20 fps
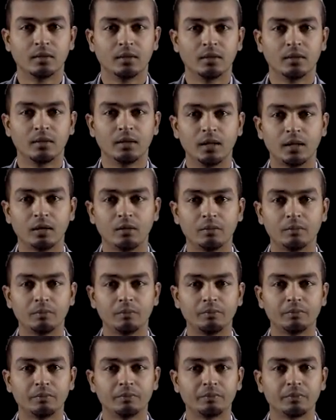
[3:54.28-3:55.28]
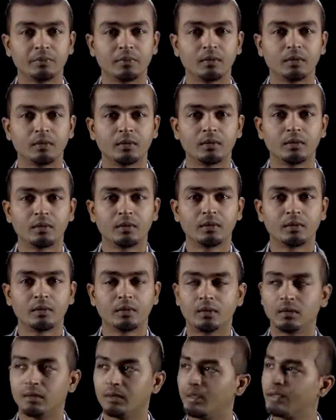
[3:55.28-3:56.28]
Now,
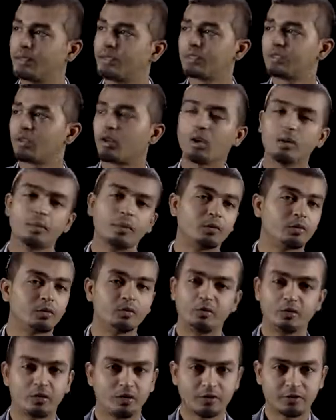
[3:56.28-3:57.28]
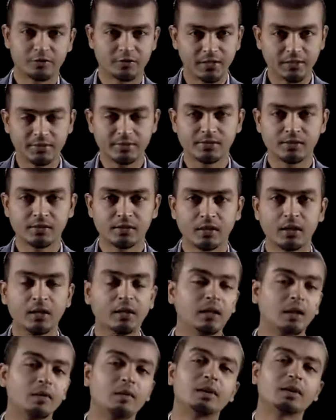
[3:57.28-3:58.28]
this is all about union of sets.
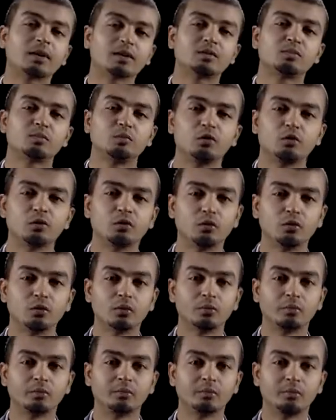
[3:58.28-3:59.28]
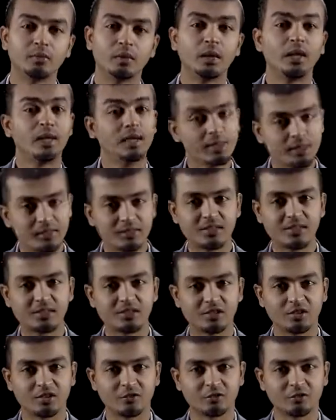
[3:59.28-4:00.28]
Now, let us move to intersection of